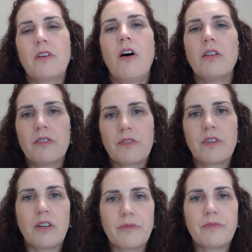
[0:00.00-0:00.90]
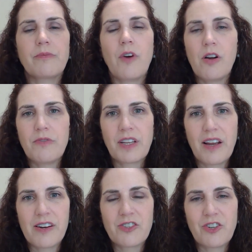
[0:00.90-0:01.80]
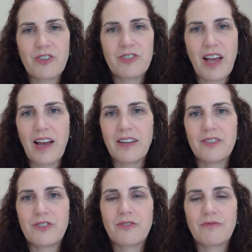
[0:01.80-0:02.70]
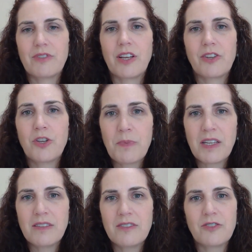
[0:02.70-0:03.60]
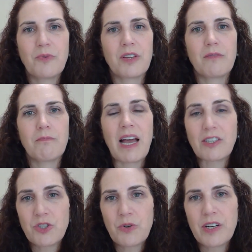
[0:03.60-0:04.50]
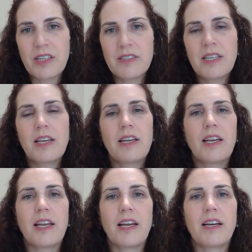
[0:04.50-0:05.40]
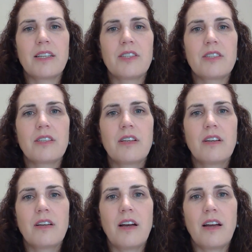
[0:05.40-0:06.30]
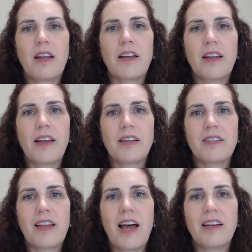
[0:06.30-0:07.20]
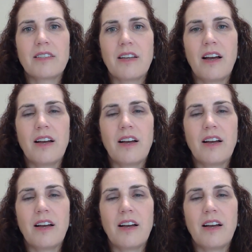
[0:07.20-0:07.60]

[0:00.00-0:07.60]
all of the characters as humans with backstories, and that